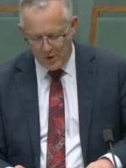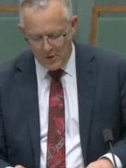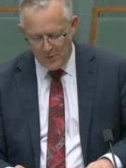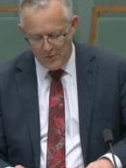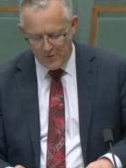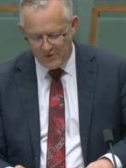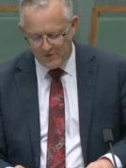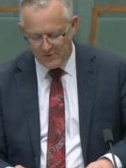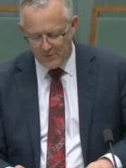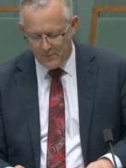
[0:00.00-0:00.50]
on
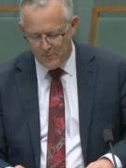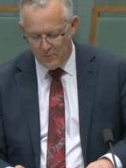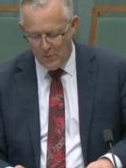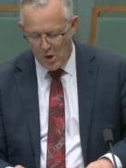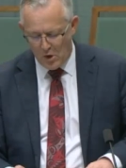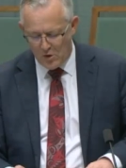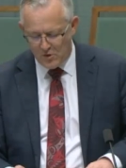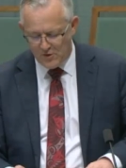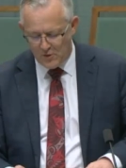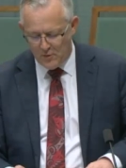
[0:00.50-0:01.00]
this
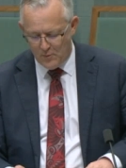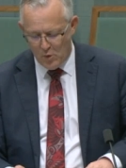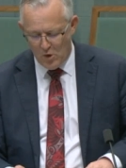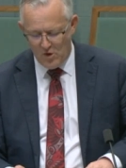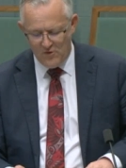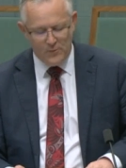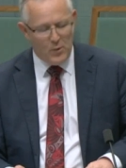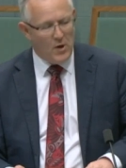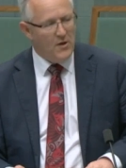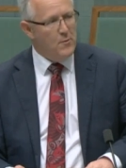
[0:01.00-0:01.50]
motion
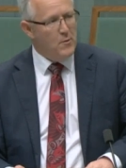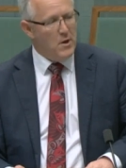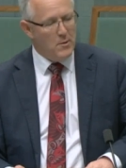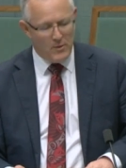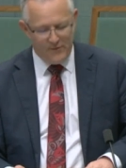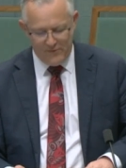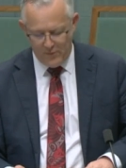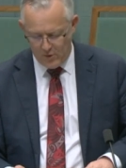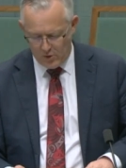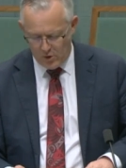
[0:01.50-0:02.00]
moved by the member
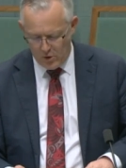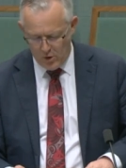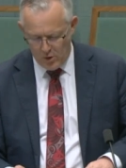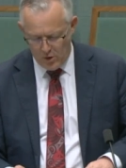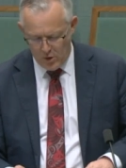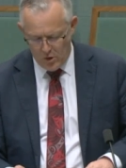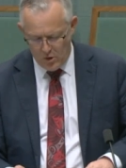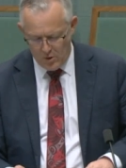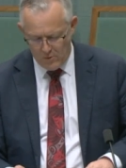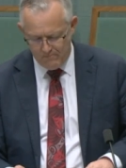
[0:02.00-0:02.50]
for
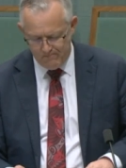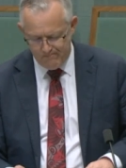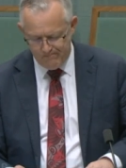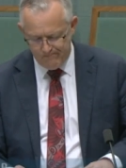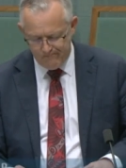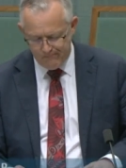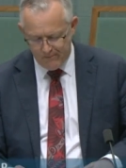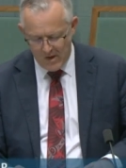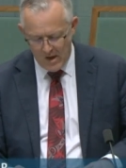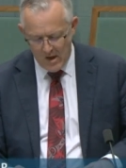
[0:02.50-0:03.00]
Kooyong.
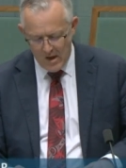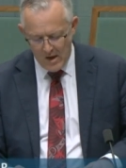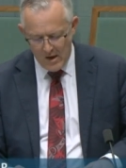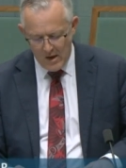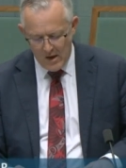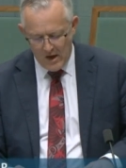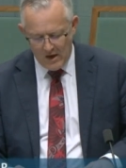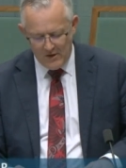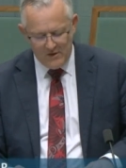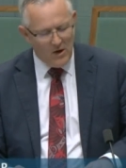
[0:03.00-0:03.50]

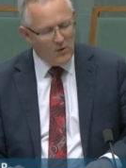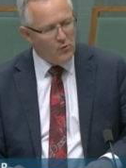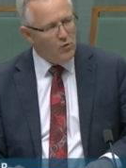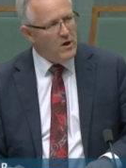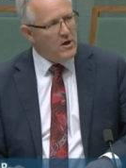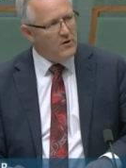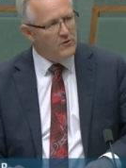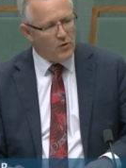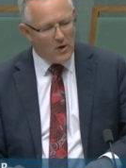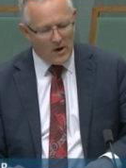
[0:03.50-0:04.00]
Integrity
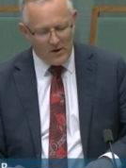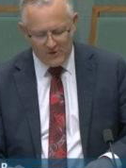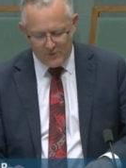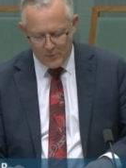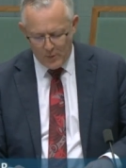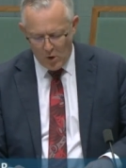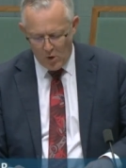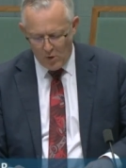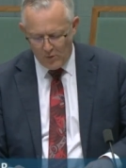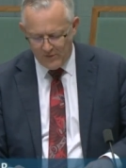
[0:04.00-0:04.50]
and
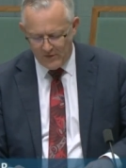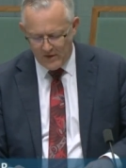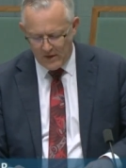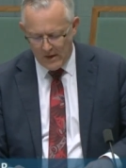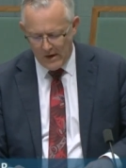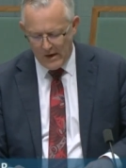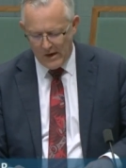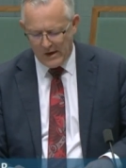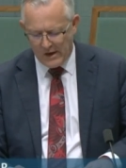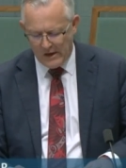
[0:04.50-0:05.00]
transparency
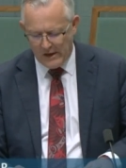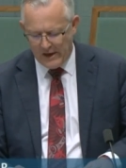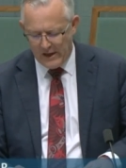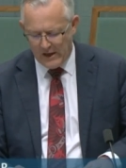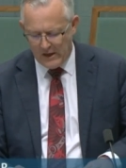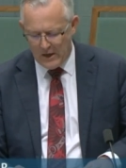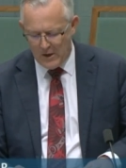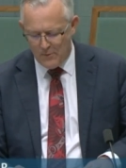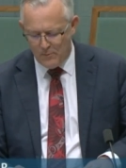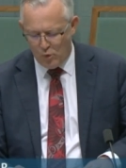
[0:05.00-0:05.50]
are
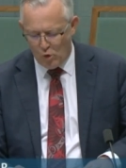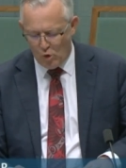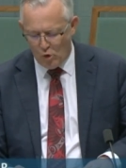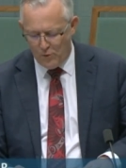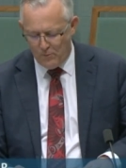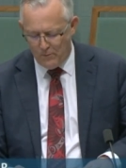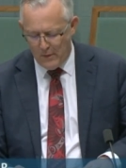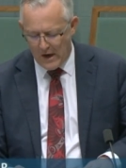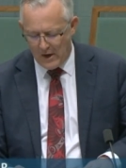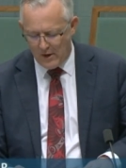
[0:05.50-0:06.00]
clearly
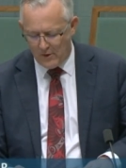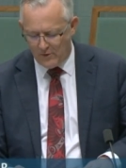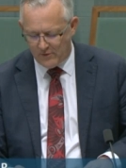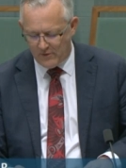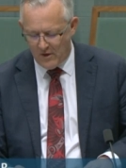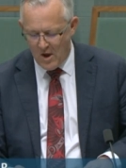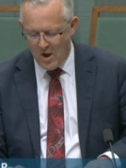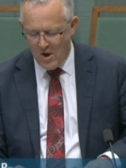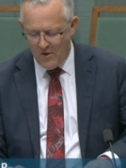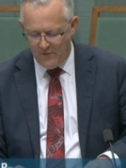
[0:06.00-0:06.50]
important matters
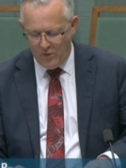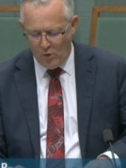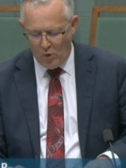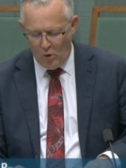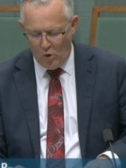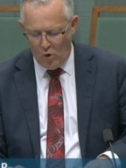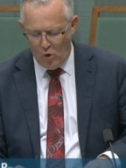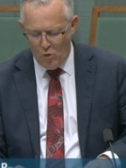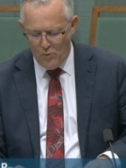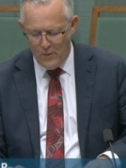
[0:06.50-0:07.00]
for
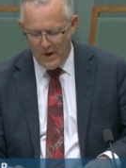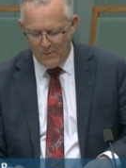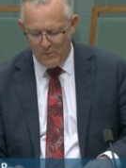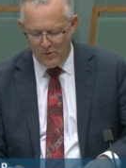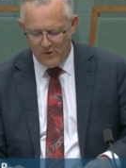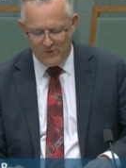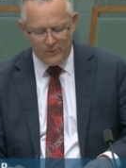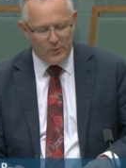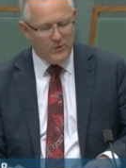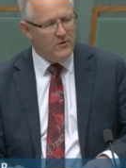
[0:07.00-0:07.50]
all
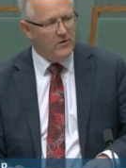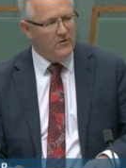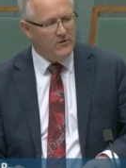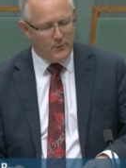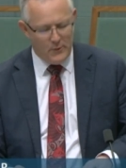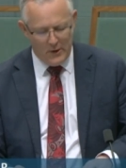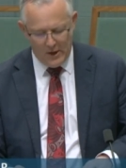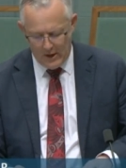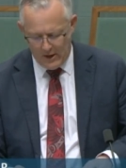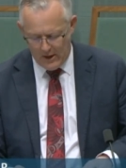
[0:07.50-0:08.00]
members
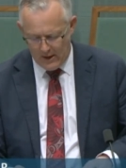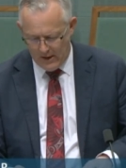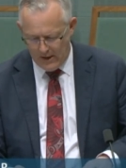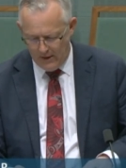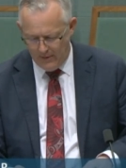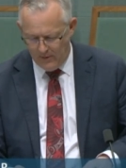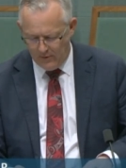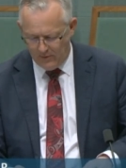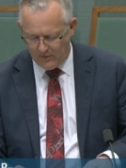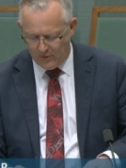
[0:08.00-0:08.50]
participating in
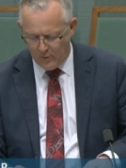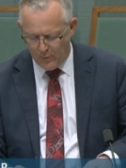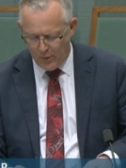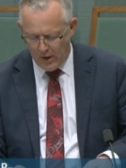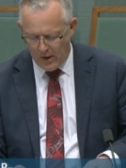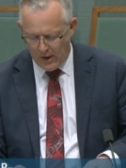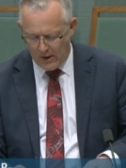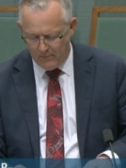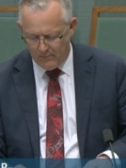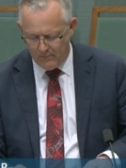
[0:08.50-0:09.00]
this
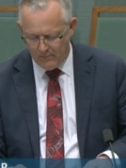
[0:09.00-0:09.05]
debate.